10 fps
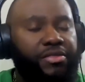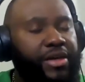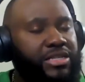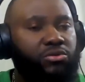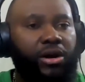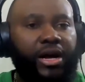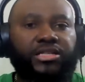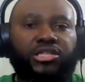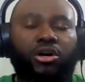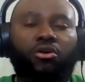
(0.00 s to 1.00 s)
That's why
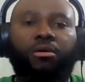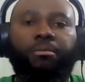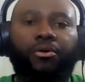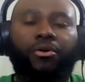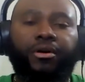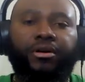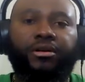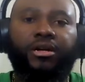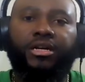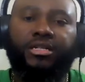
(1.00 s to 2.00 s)
it's so
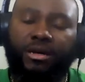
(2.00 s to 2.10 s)
important